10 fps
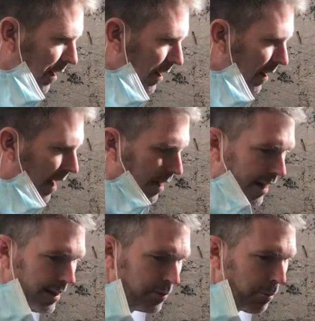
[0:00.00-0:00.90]
that
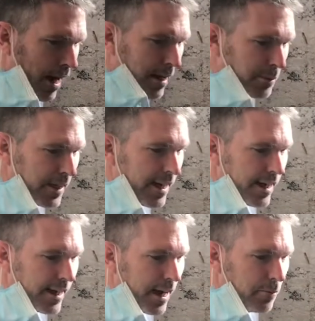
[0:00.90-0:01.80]
these pipes here are
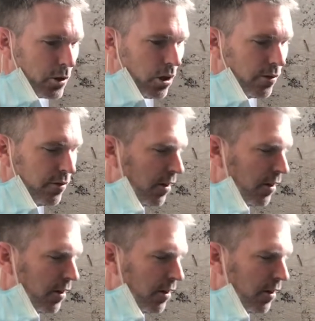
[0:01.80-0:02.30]
capped off